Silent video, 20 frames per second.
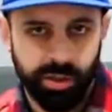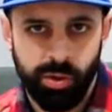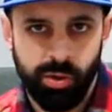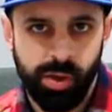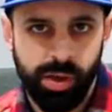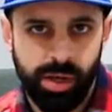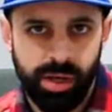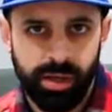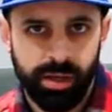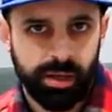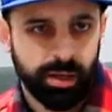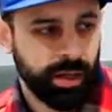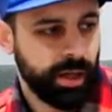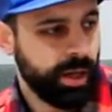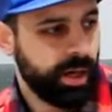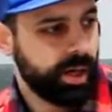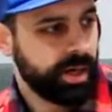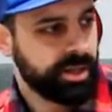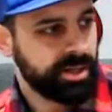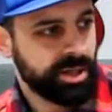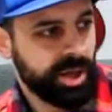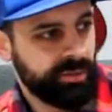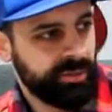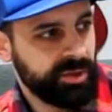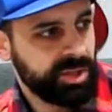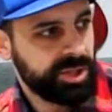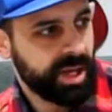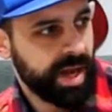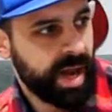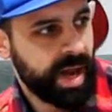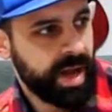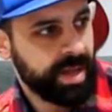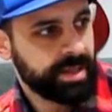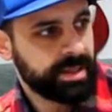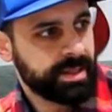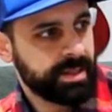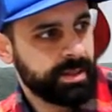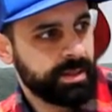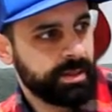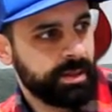doing selfie
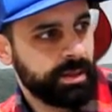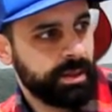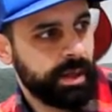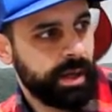shots,